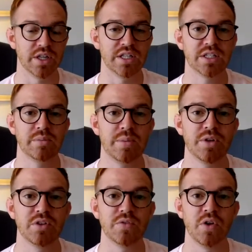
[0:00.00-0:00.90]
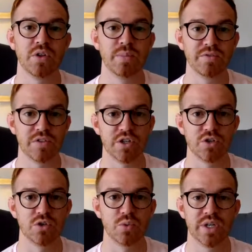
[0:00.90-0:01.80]
And then so maybe on the monthly
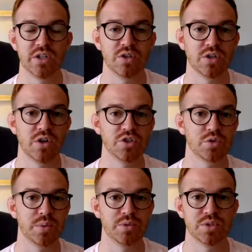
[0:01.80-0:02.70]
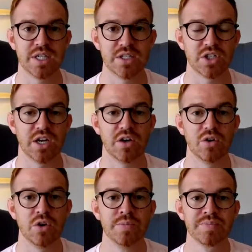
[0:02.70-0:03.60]
call, we can go into a bit more detail,
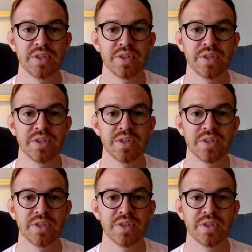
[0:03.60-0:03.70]
or